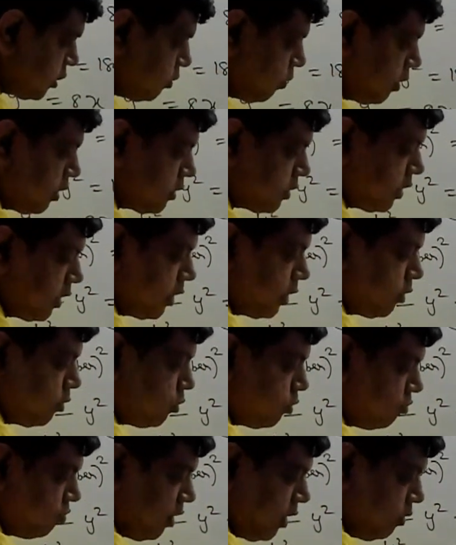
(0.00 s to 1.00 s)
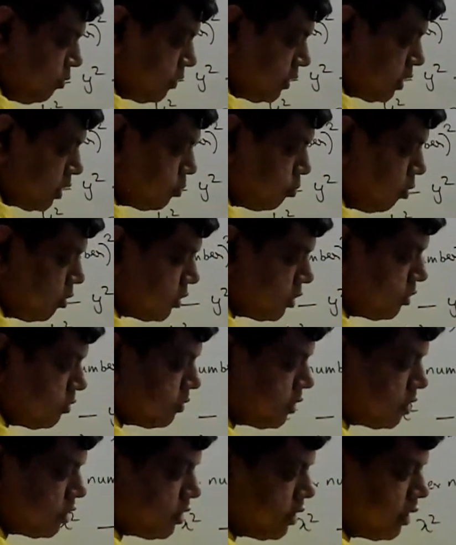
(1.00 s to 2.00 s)
one is negative. To find which is positive, which
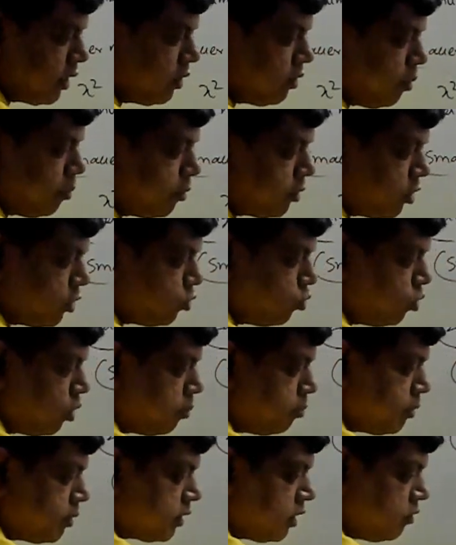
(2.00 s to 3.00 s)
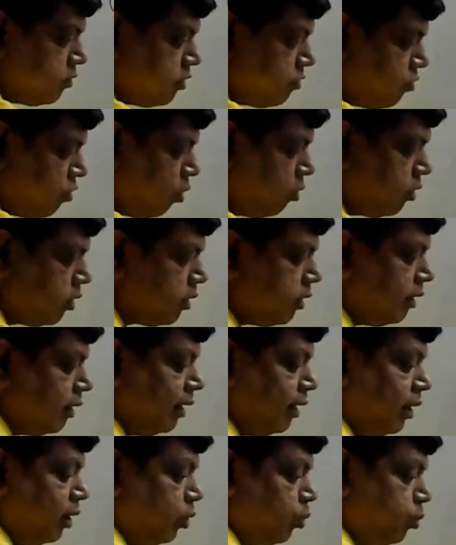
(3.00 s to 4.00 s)
is negative among the two numbers that we found,
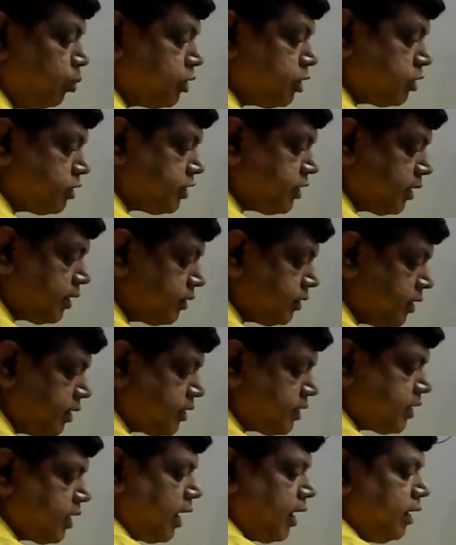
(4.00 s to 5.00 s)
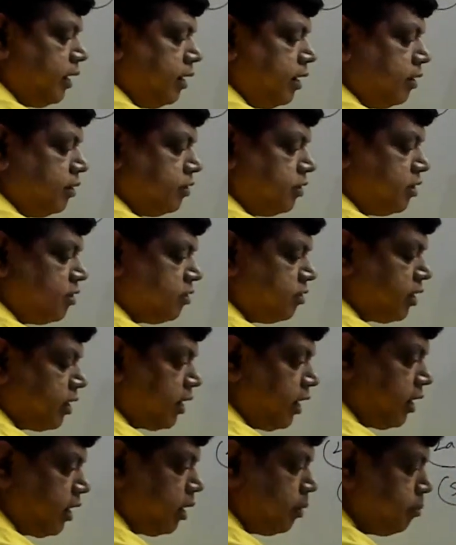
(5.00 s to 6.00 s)
we should check this sign. The
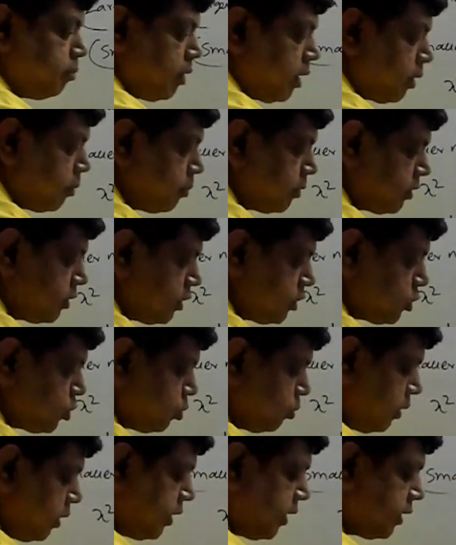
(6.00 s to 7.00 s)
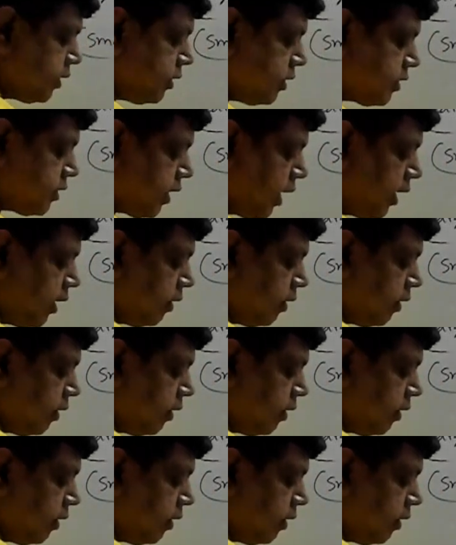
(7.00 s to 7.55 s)
greater number among these two will take this sign.